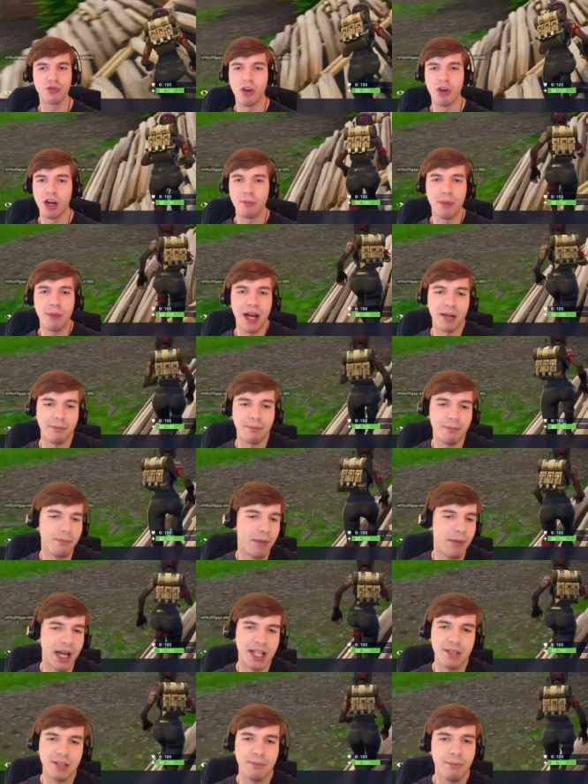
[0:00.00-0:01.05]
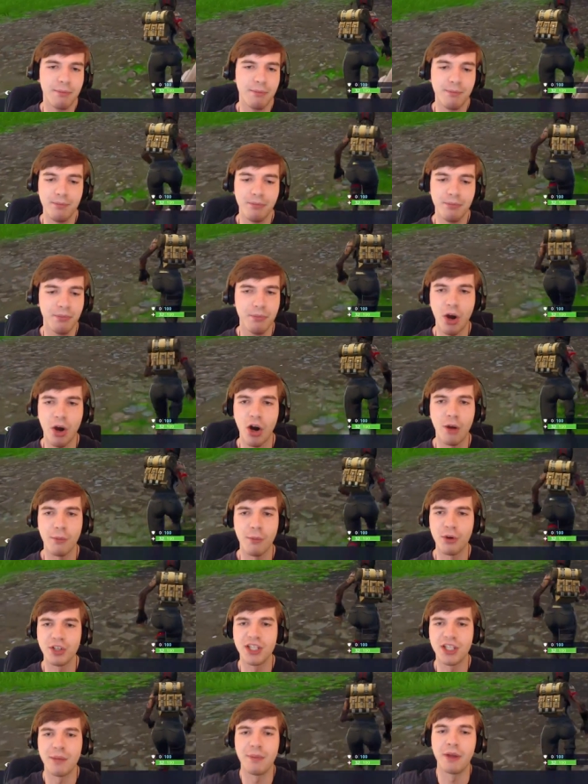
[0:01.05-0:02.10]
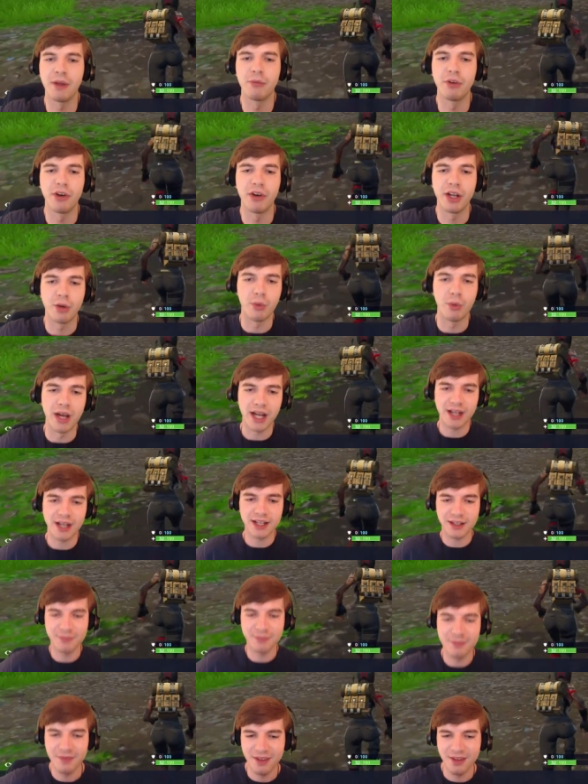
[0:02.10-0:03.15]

drunk my armor or something really quick.